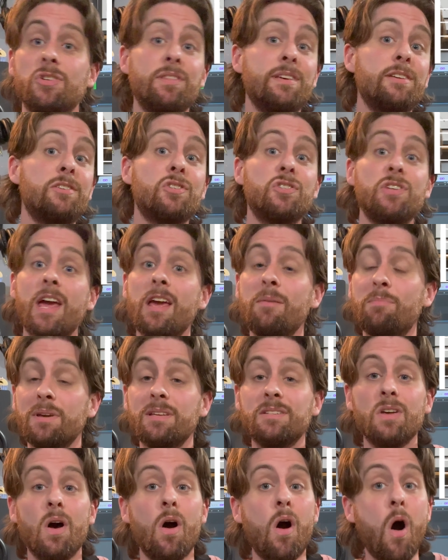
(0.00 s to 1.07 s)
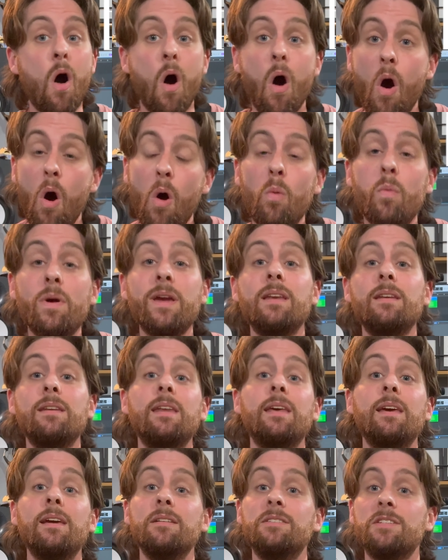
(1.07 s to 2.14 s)
this shape is all we
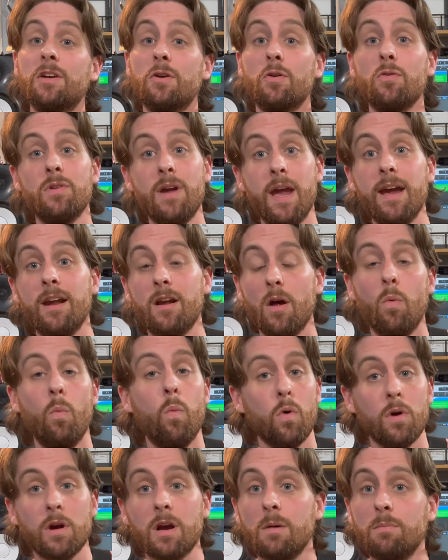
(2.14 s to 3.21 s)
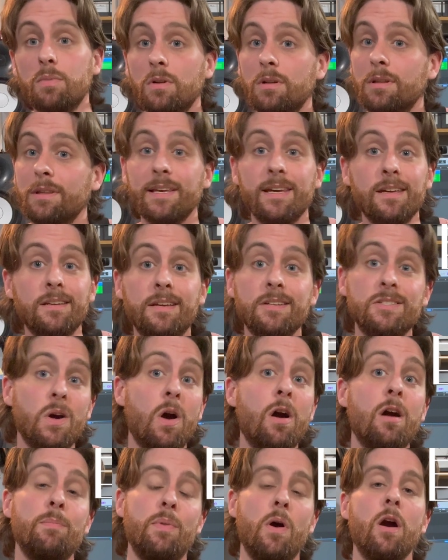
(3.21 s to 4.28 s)
need to create a workable lead
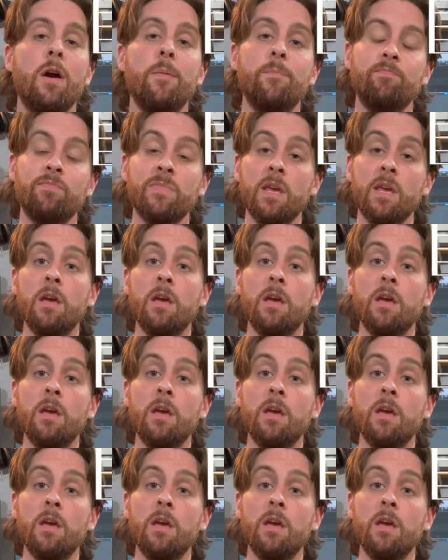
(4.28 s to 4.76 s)
guitar part.